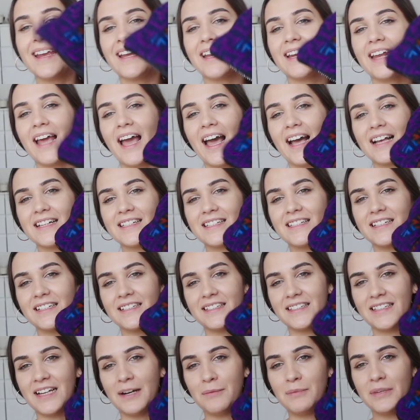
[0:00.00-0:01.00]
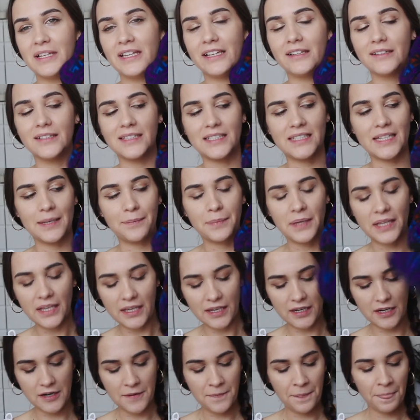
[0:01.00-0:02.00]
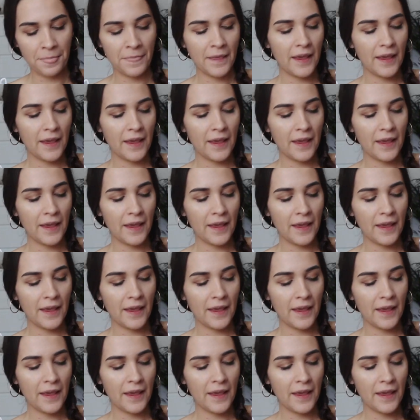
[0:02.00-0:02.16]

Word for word: It has this little zip here,